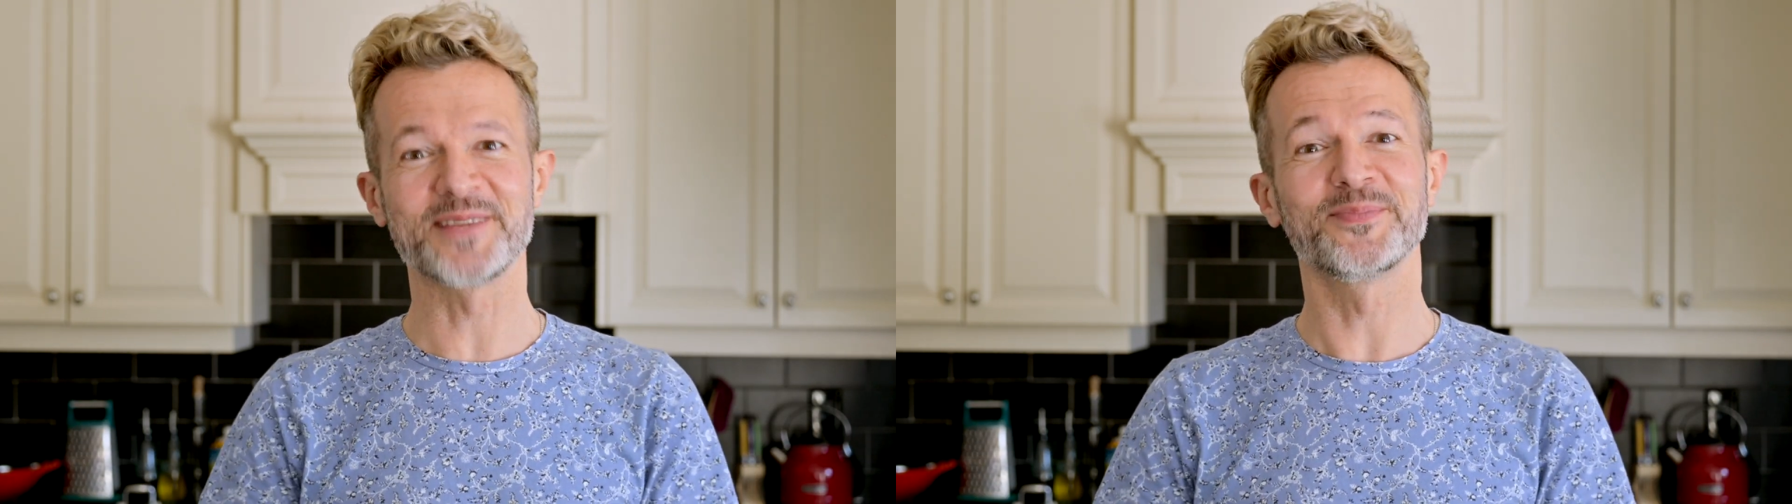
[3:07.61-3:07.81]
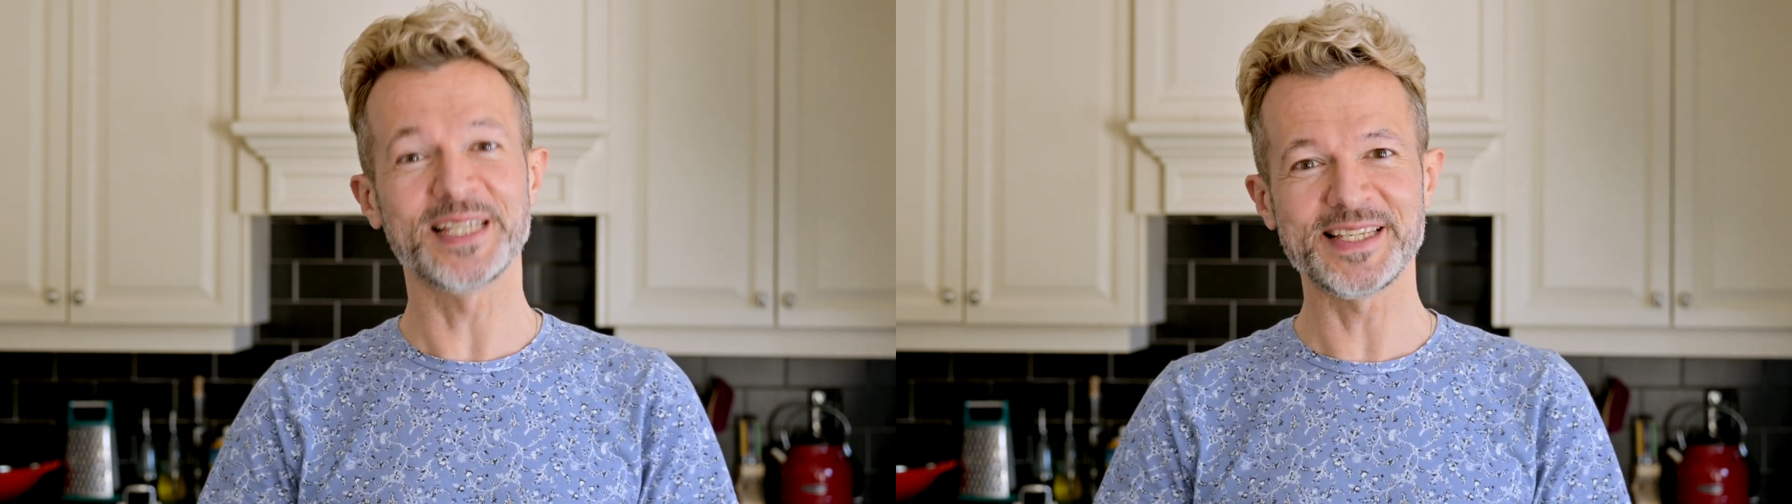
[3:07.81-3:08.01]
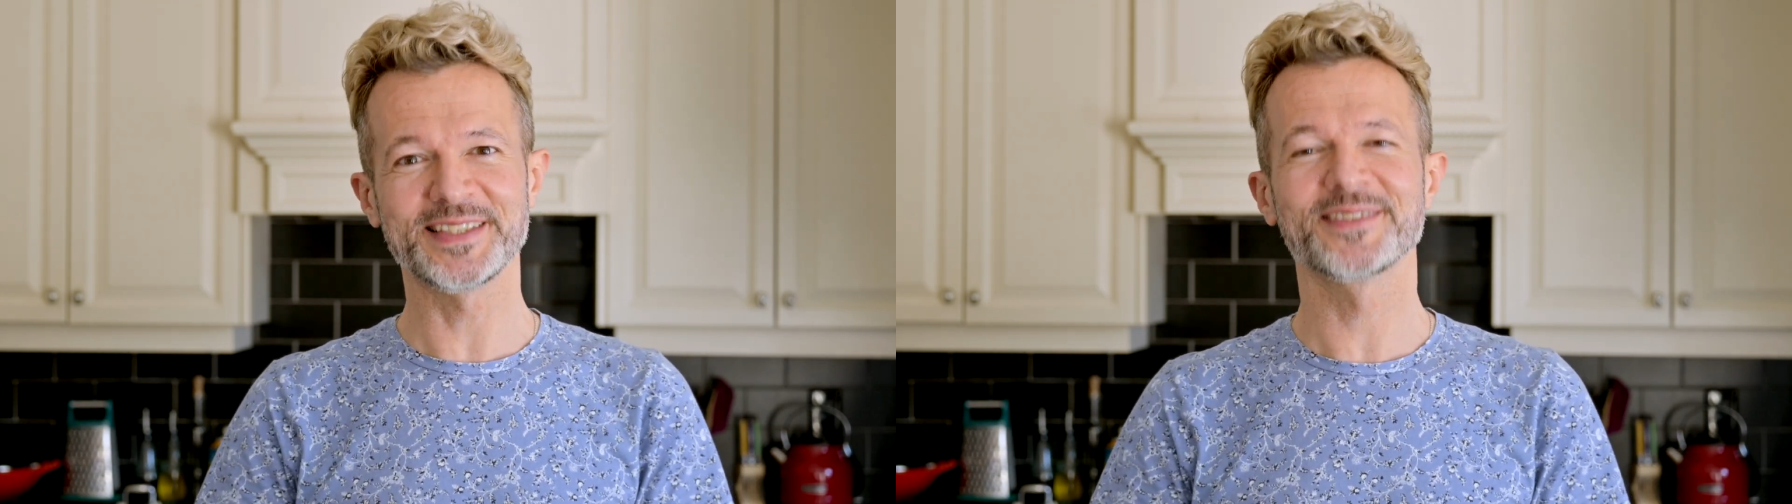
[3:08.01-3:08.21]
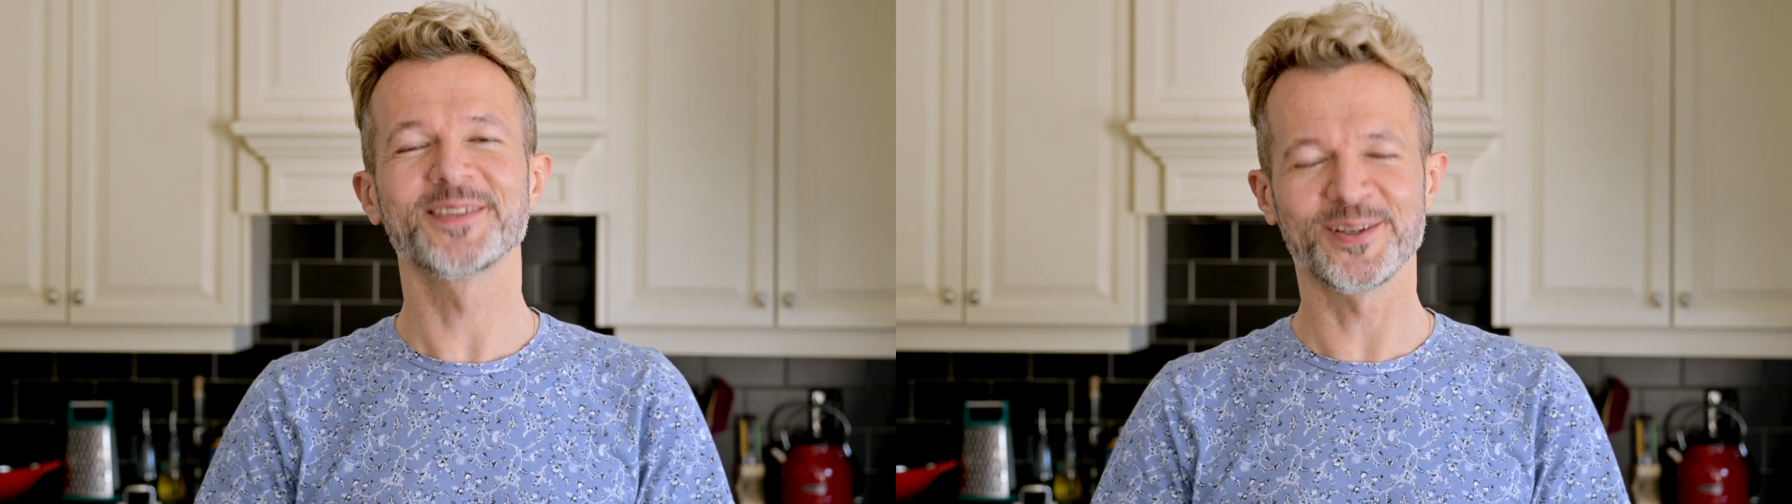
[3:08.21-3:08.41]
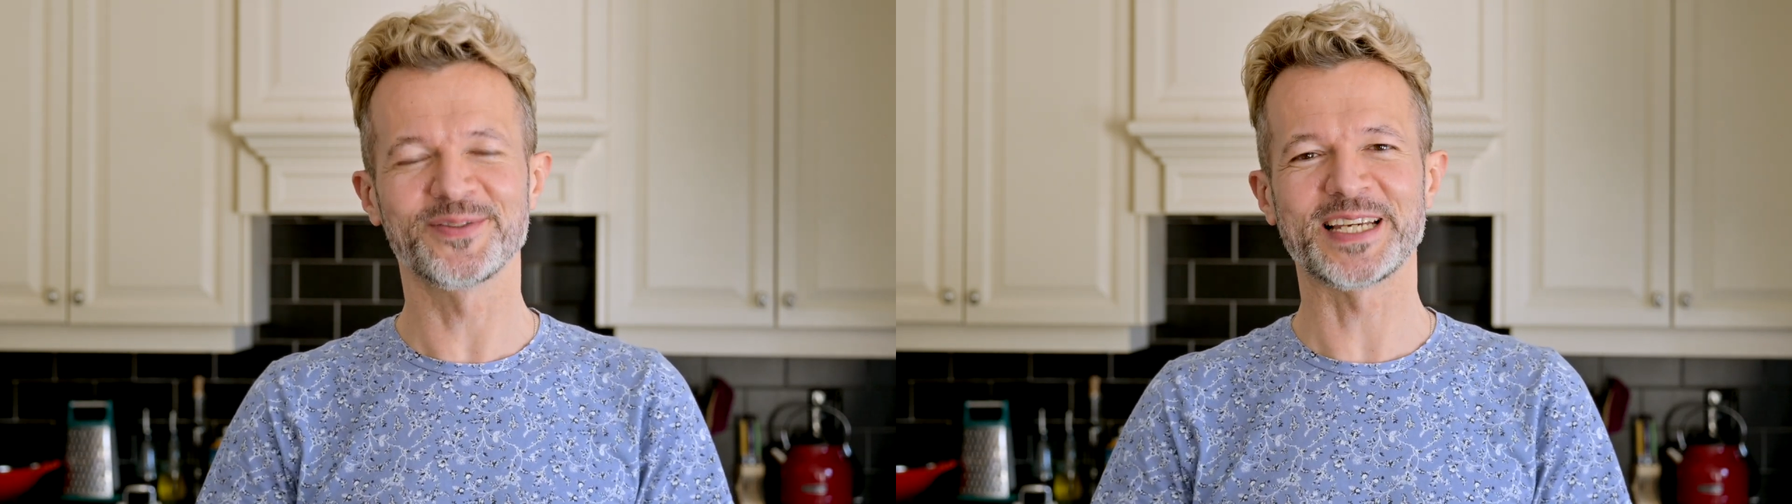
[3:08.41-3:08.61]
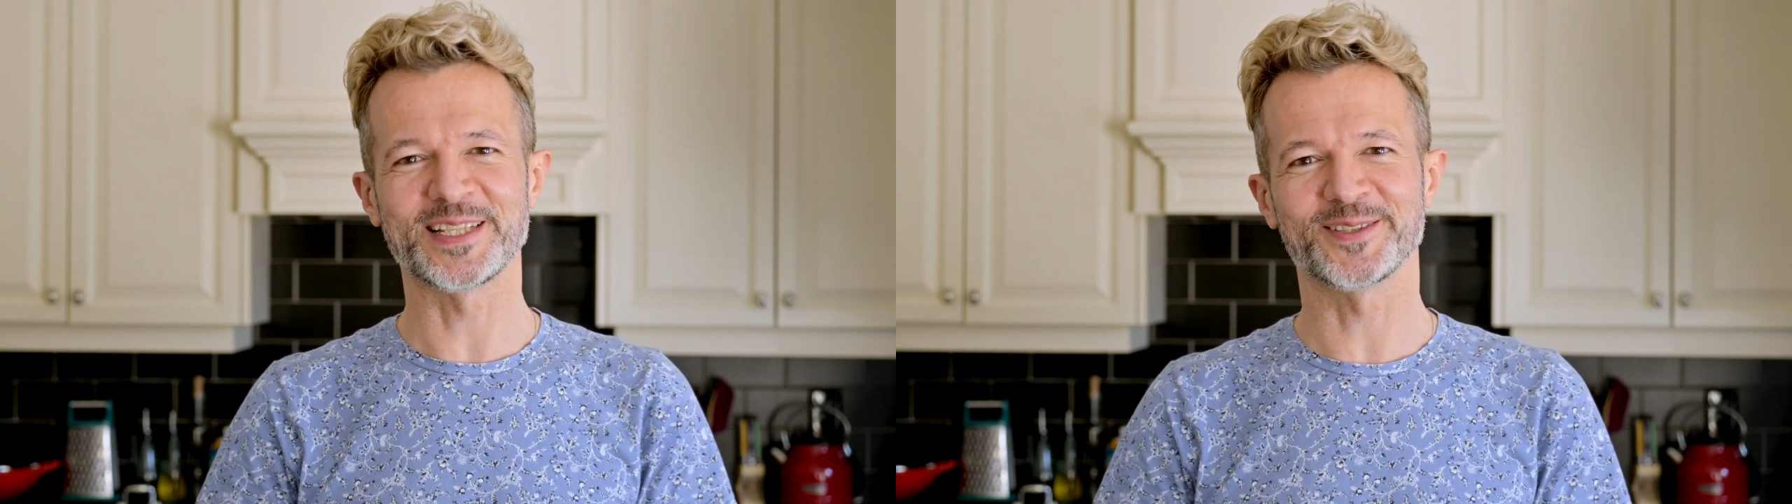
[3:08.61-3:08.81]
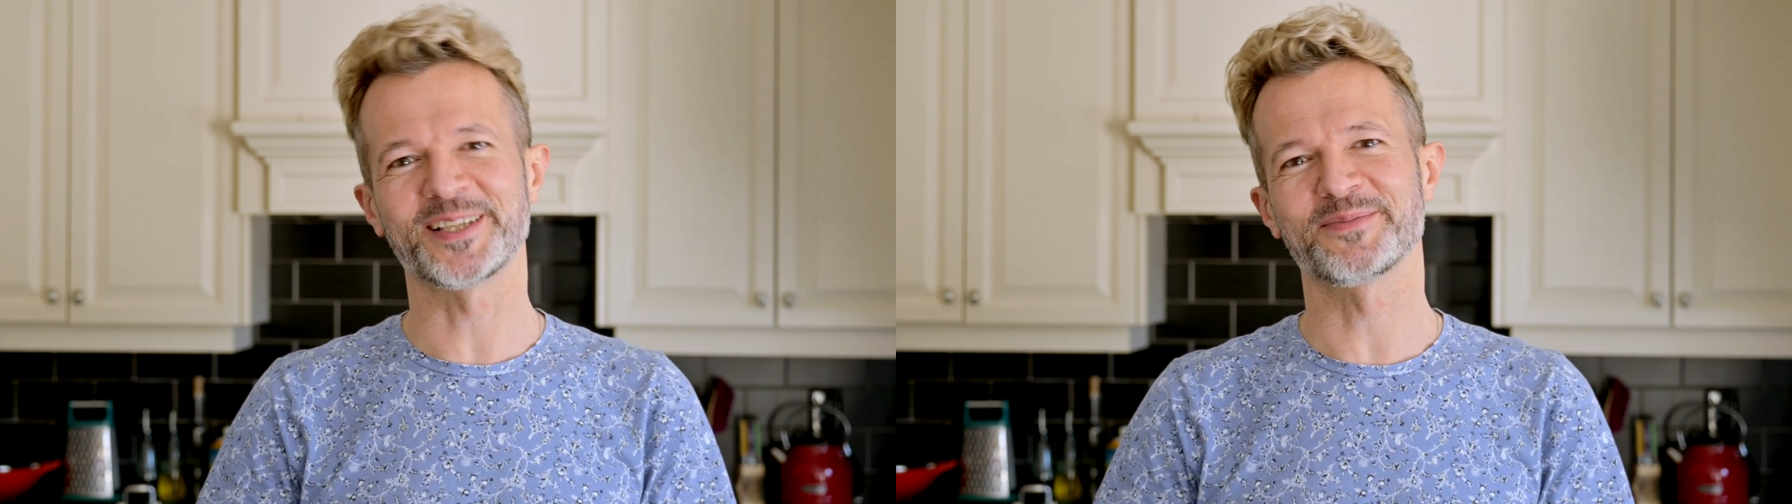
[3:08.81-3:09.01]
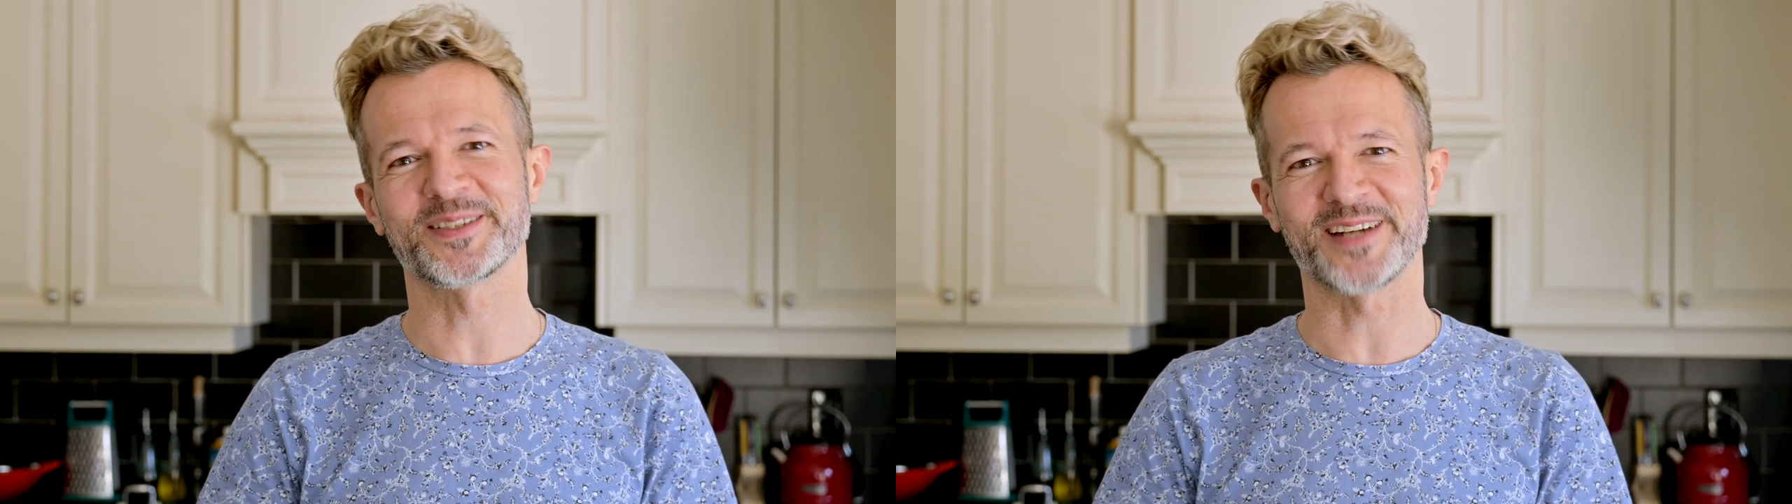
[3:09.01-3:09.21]
and please don't forget to
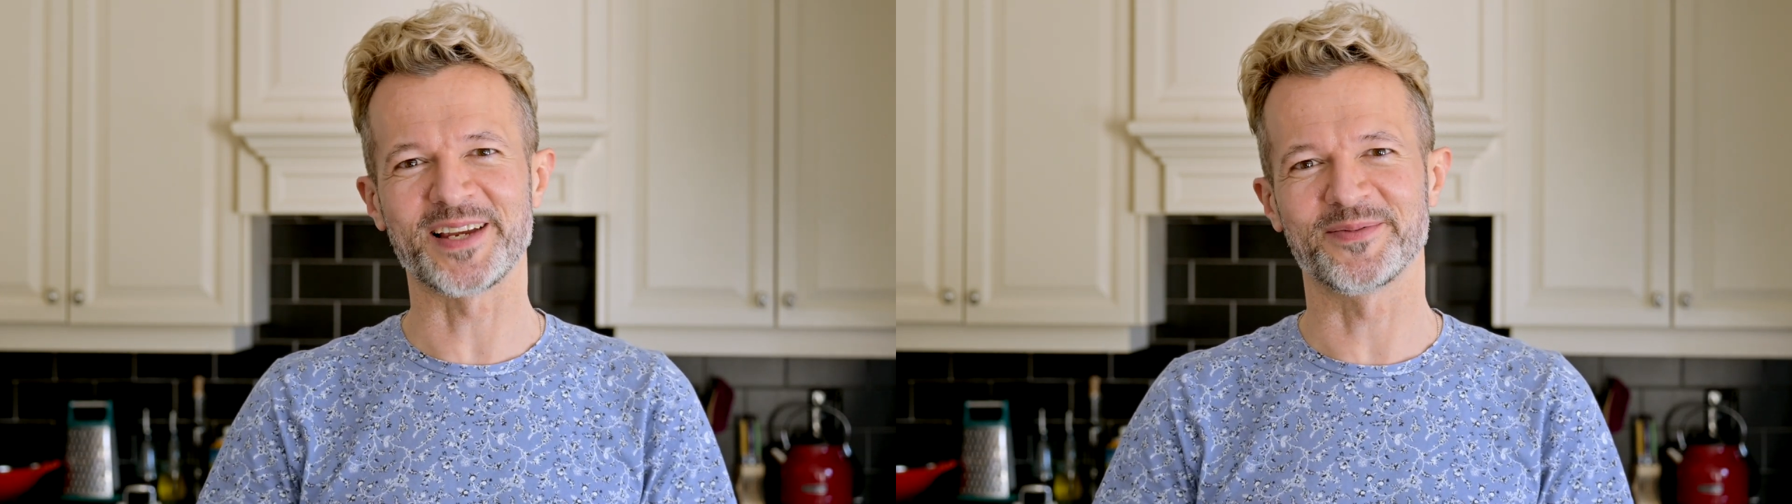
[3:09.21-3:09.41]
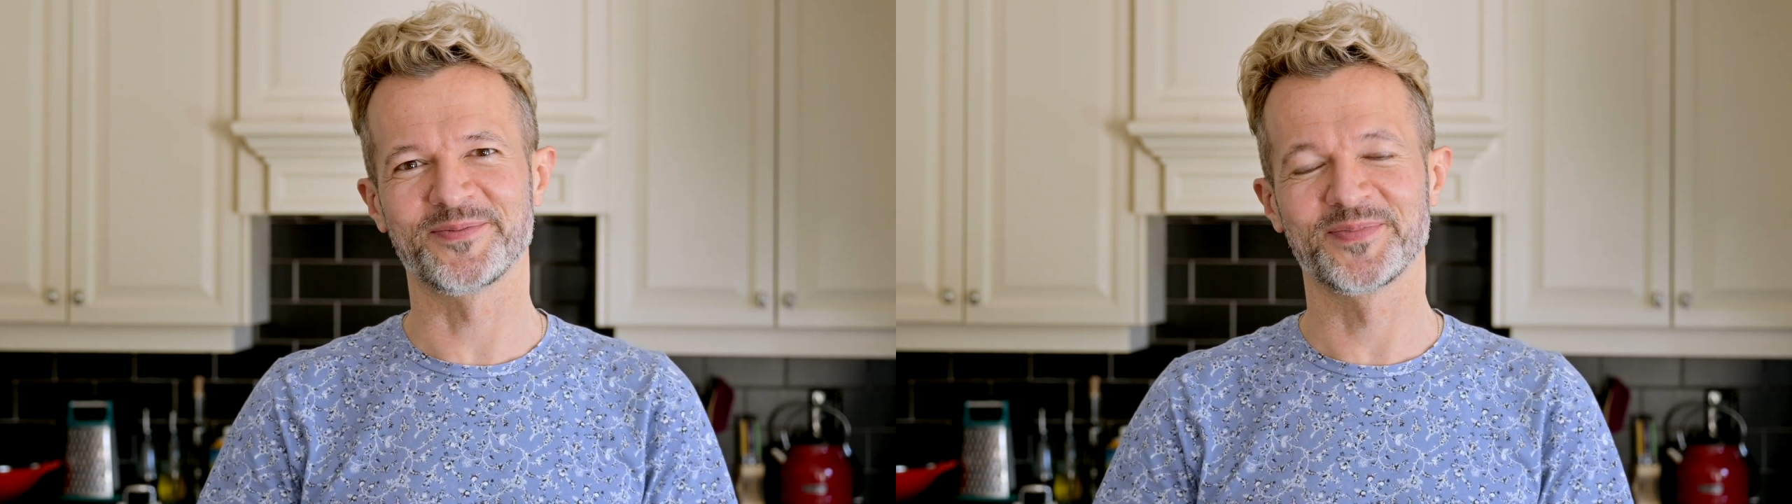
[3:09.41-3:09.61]
subscribe.